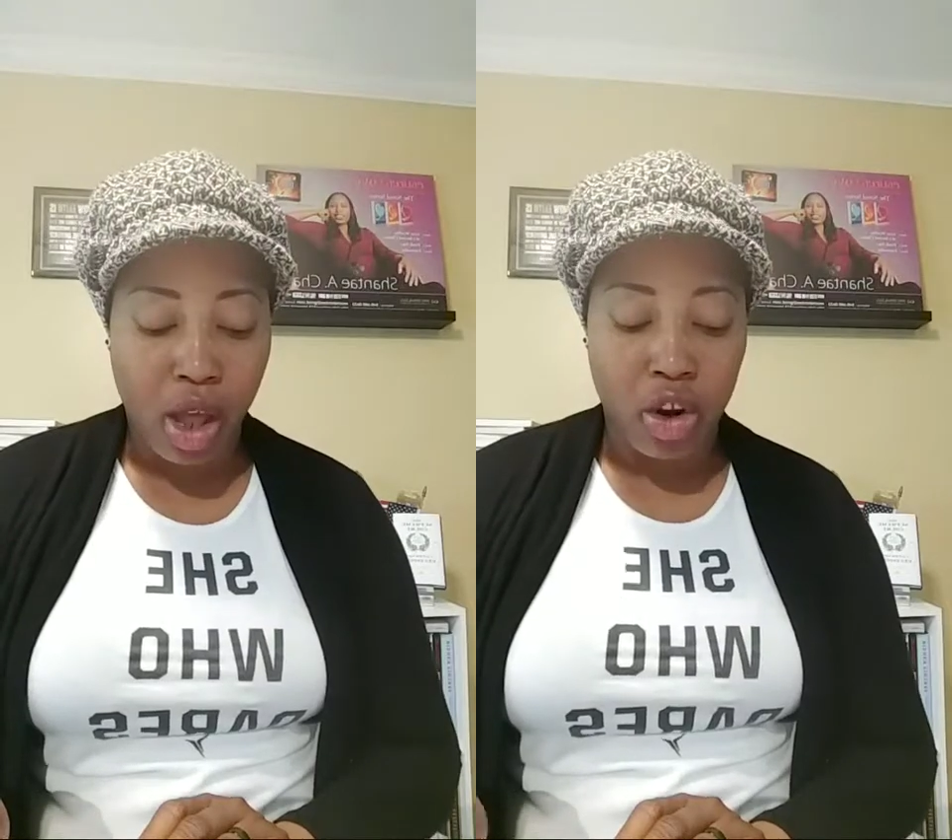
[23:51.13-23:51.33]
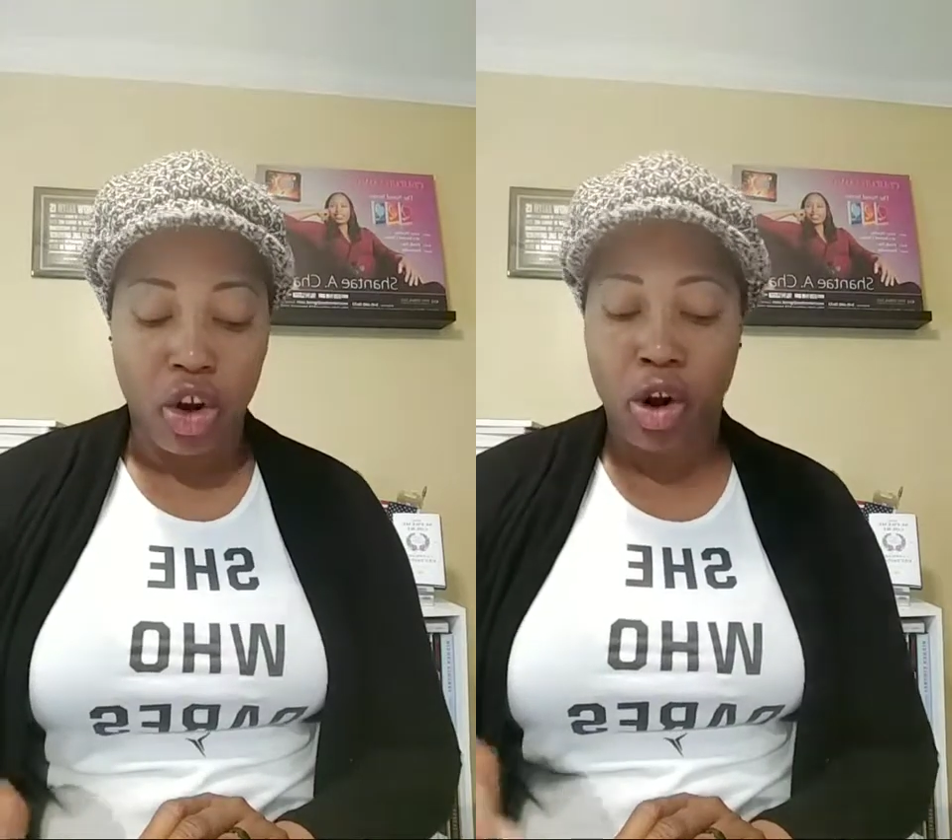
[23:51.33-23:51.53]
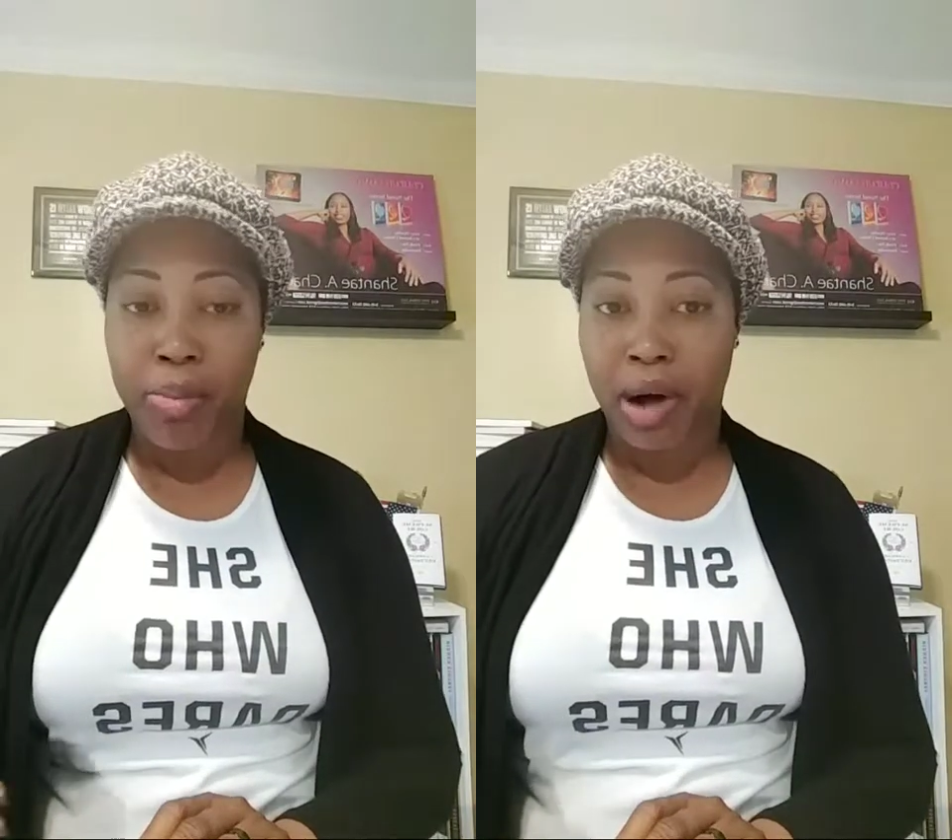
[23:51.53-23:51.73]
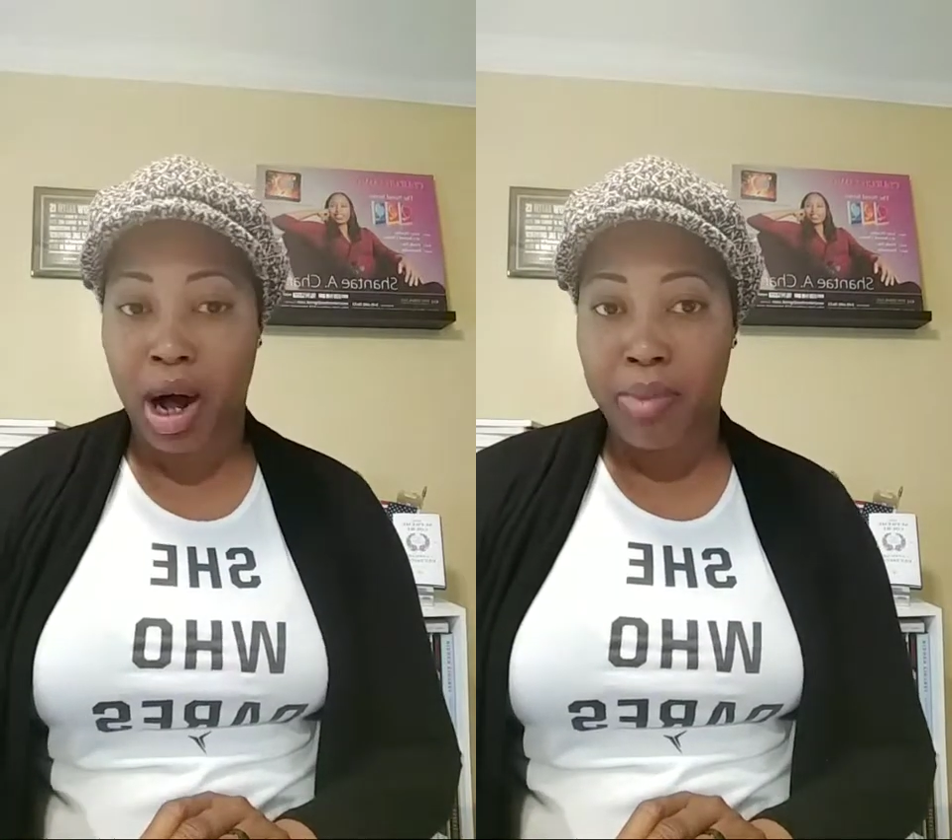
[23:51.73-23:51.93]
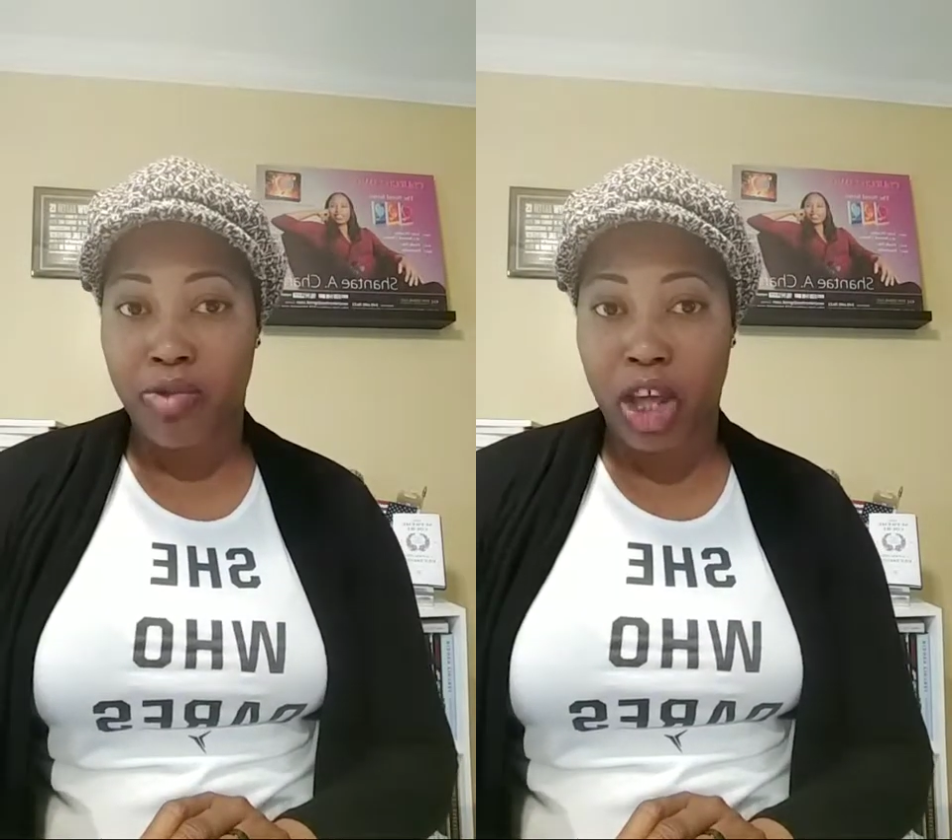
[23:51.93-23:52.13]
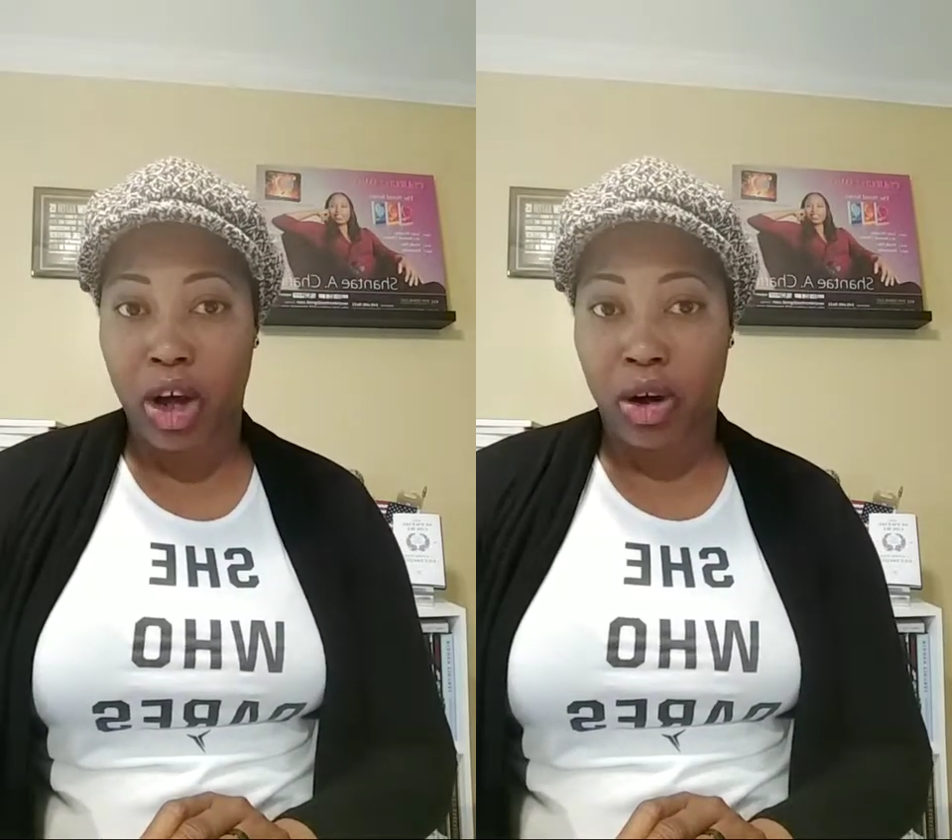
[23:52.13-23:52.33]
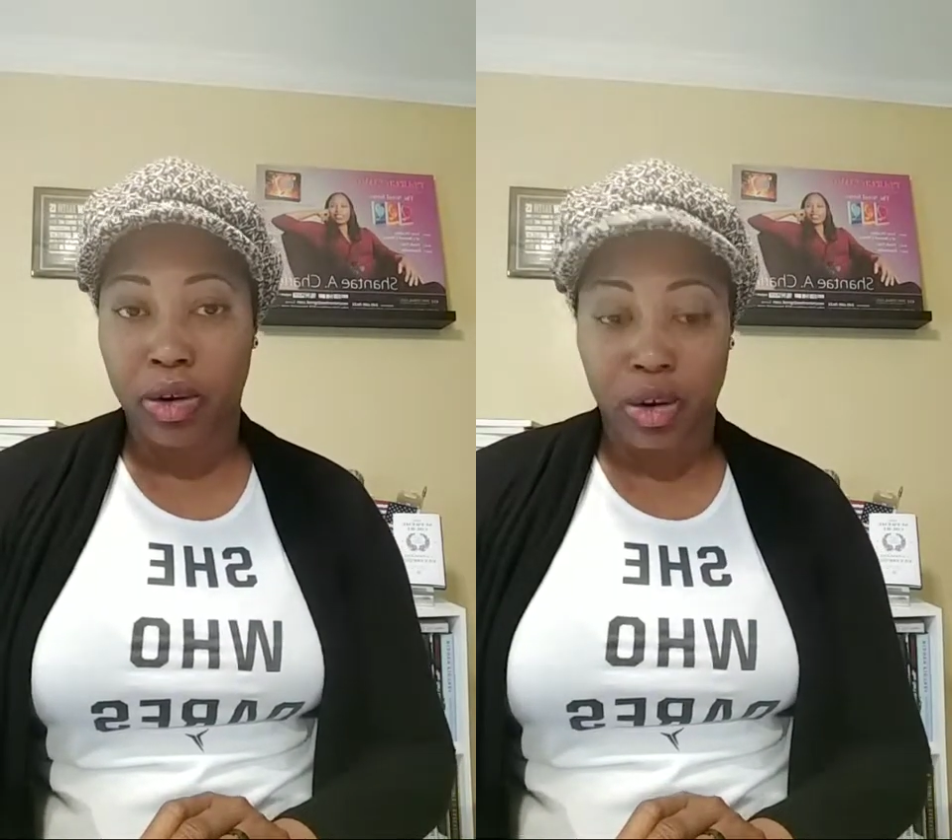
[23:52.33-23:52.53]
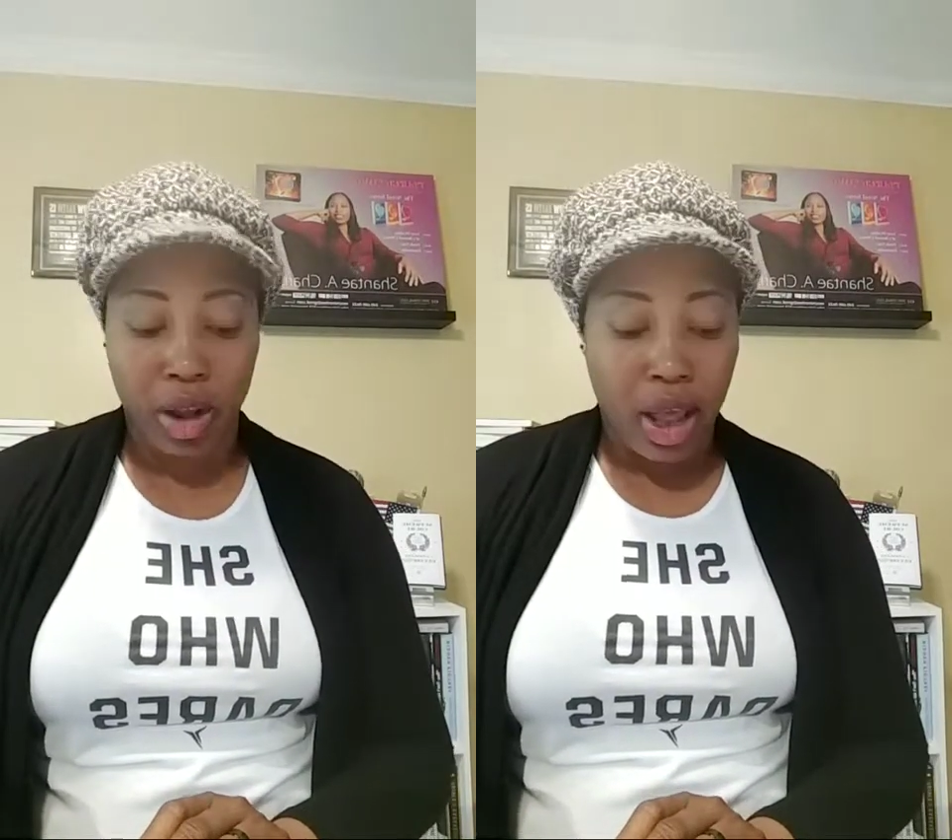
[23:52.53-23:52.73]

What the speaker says: No bomb failed,